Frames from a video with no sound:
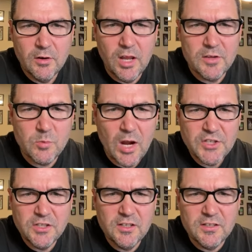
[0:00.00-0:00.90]
Are you guys
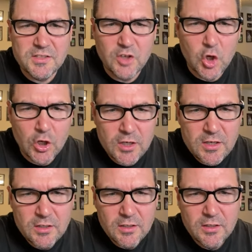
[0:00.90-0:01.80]
watching it? Is it
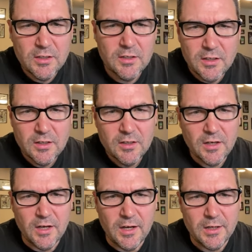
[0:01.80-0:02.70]
good?
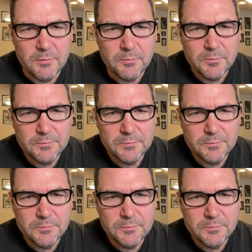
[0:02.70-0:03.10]
His